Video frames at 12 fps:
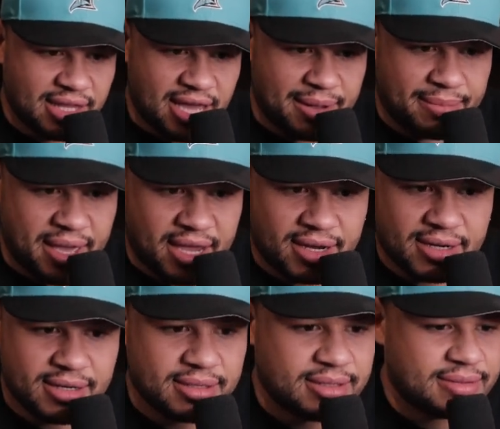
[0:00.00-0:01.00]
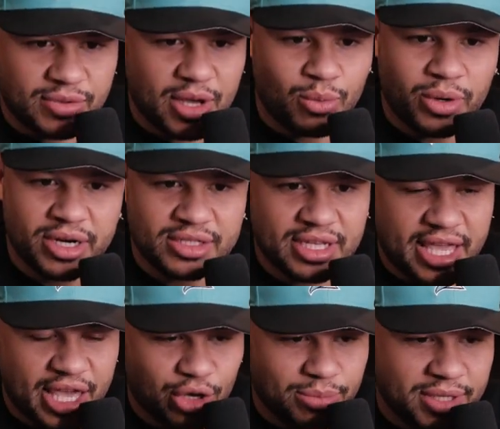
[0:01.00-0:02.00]
linebacker that wears a
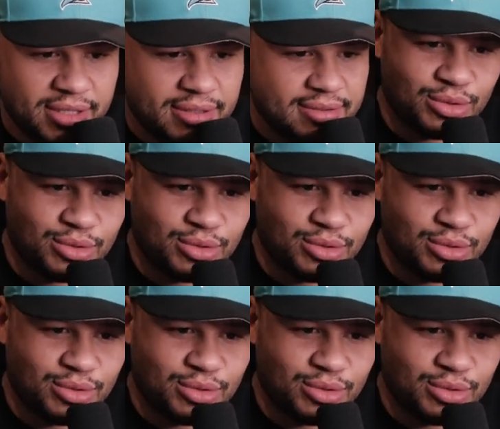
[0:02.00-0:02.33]
helmet,